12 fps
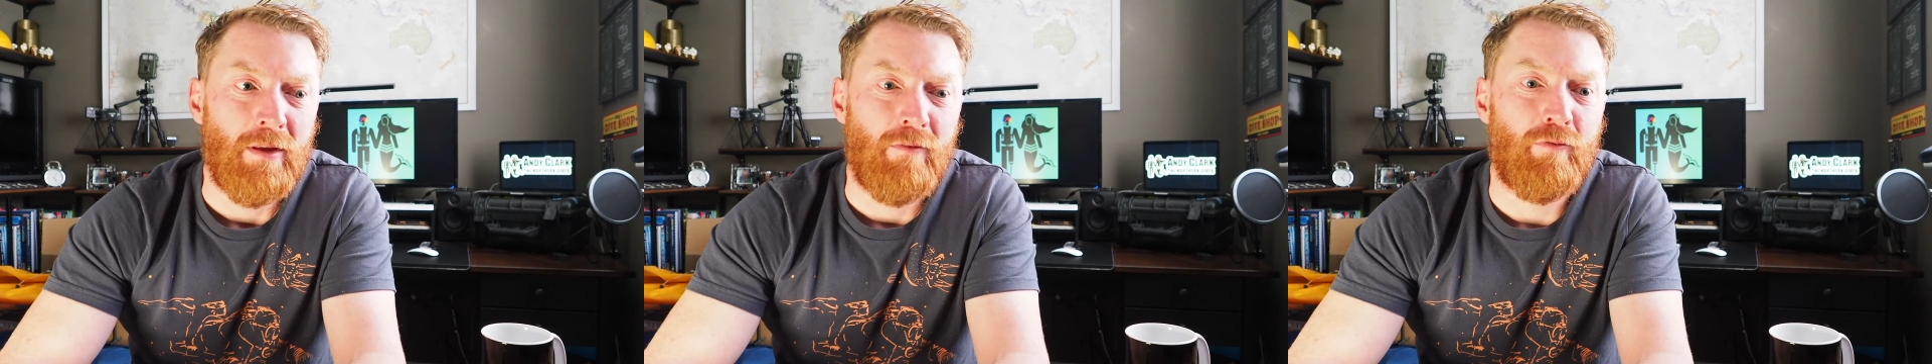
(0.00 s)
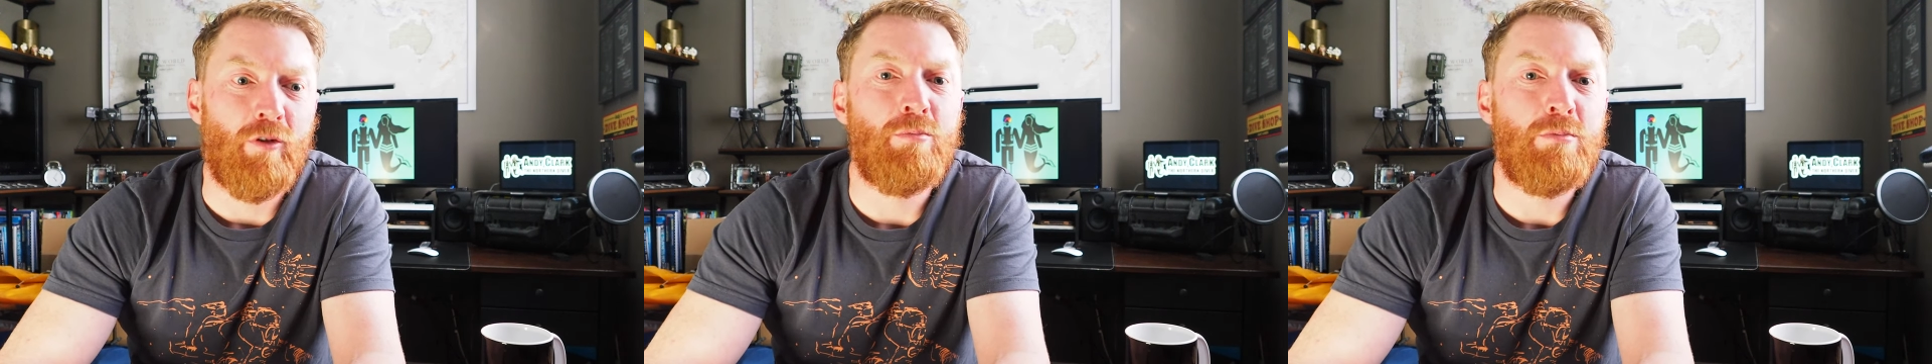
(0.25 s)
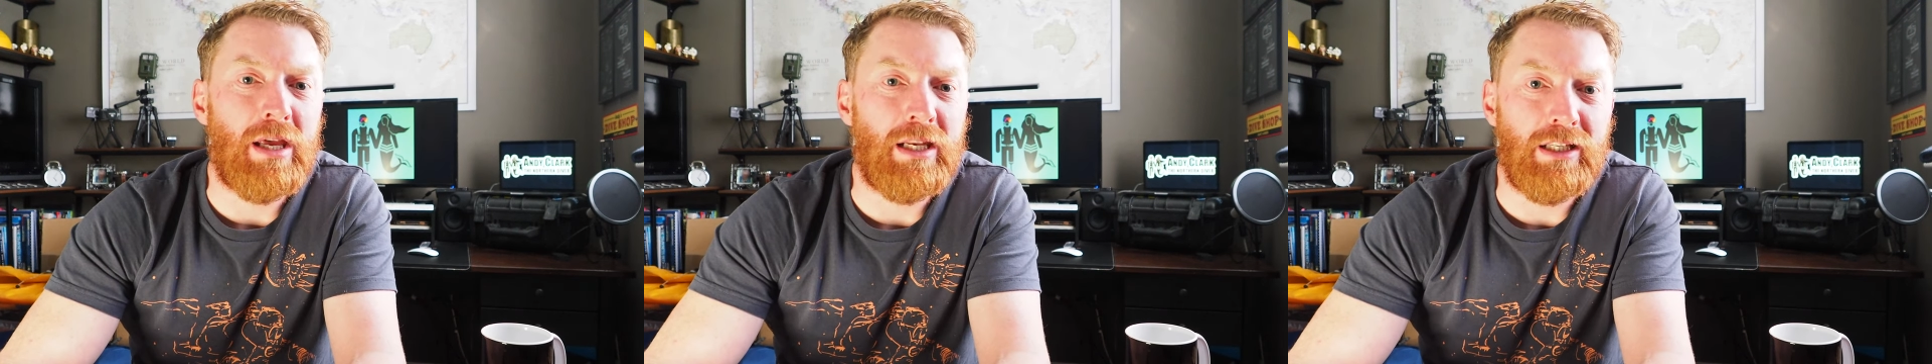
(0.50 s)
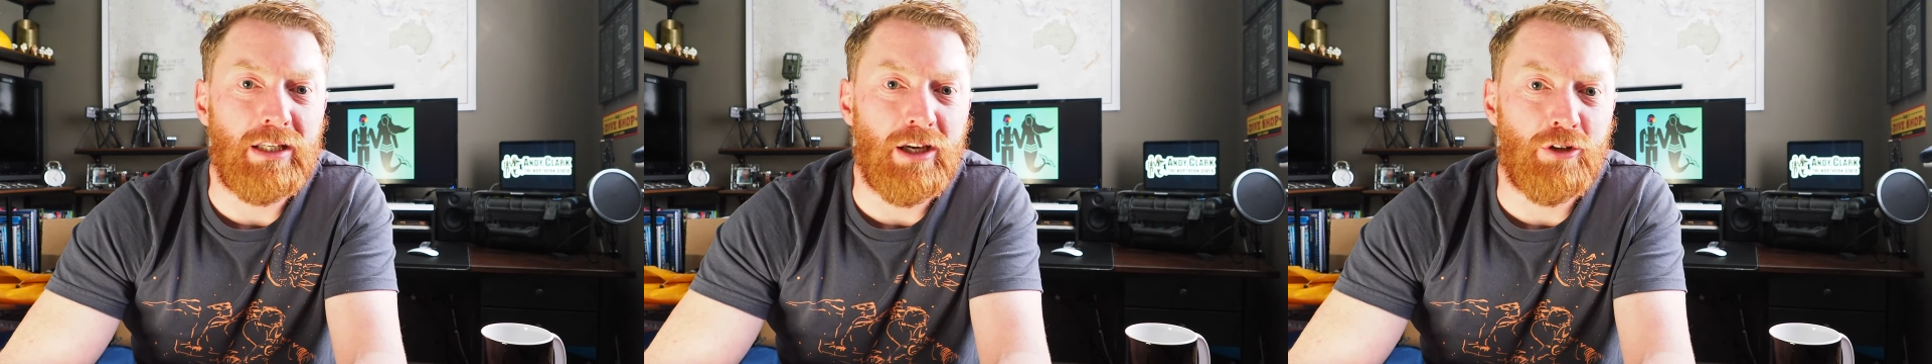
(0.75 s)
for
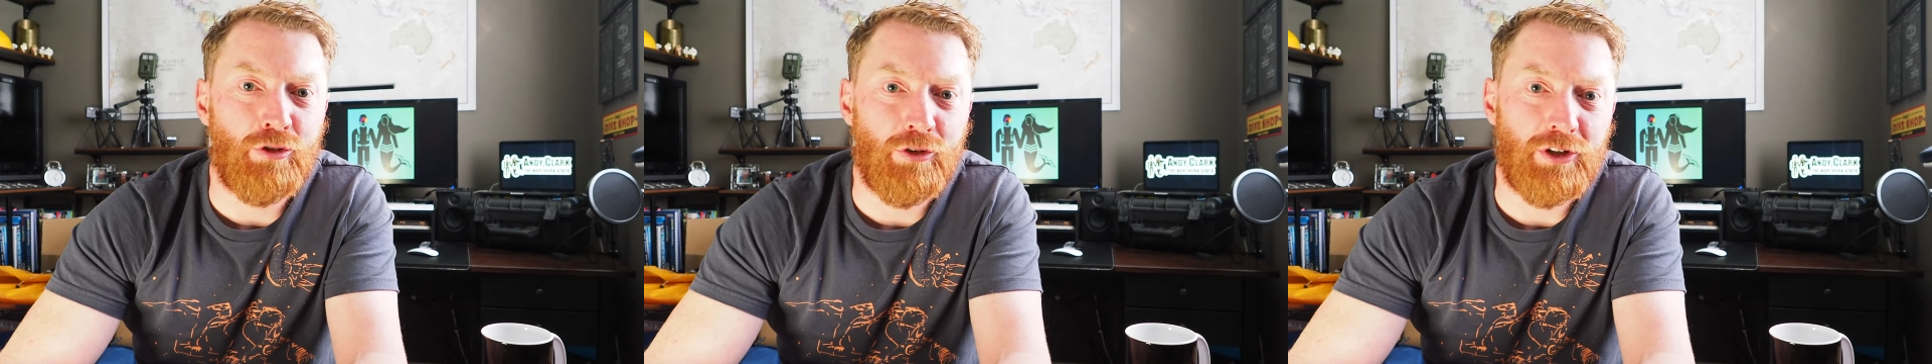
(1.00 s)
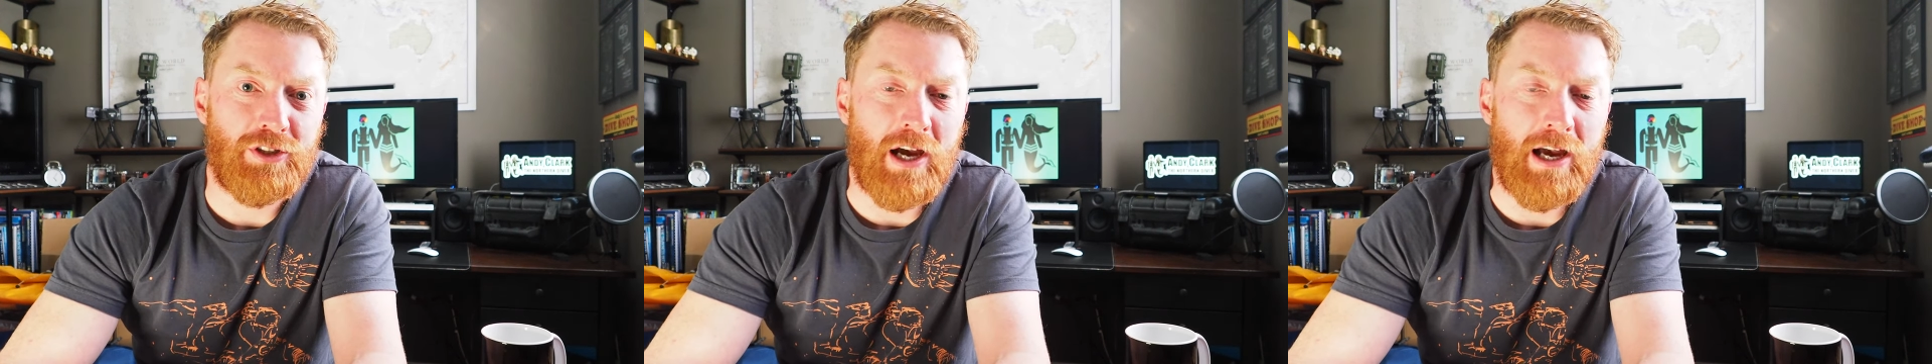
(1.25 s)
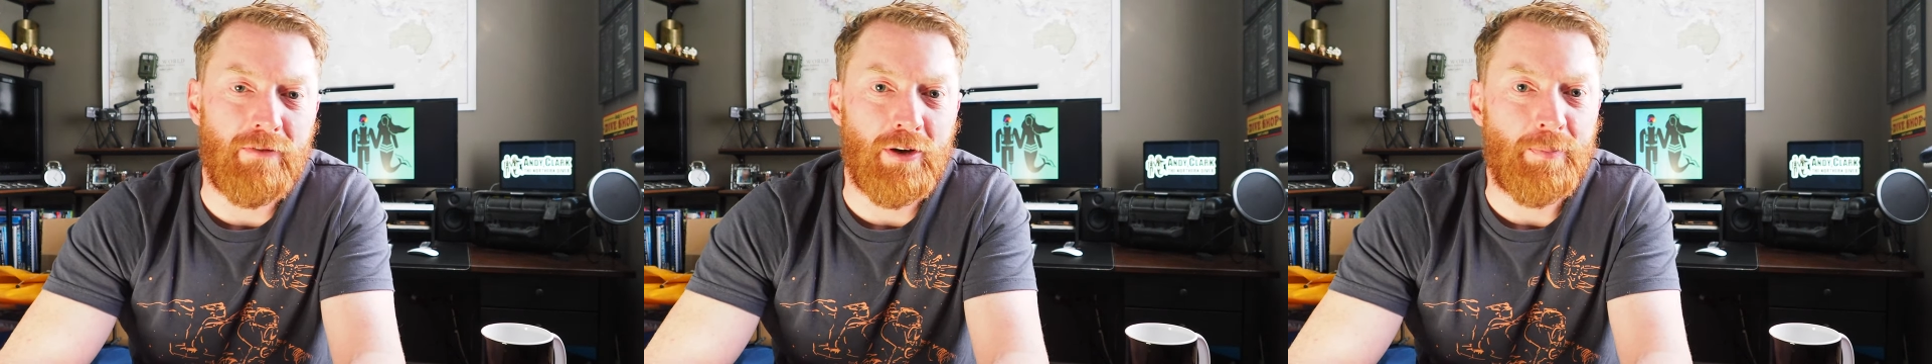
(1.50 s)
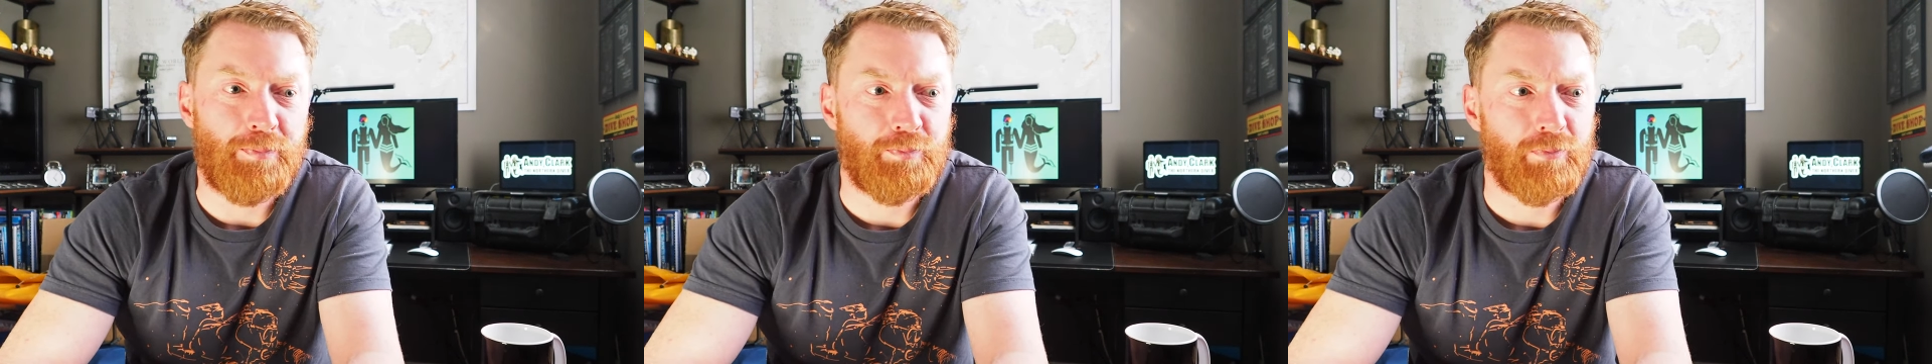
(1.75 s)
many another diver